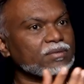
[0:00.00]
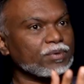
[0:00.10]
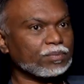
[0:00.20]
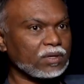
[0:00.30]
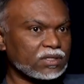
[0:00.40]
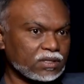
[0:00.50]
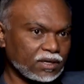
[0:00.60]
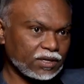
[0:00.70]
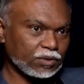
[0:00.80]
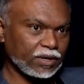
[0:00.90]
People
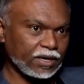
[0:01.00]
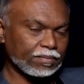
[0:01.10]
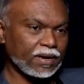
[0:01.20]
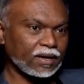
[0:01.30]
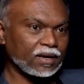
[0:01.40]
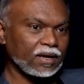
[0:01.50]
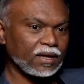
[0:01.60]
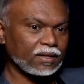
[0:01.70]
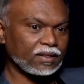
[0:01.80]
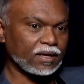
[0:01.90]
started to get back
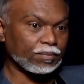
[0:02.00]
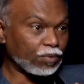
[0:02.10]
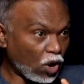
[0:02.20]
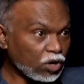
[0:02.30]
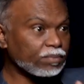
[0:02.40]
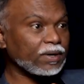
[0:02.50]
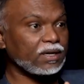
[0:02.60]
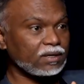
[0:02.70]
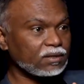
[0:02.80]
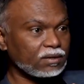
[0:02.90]
their blocked money,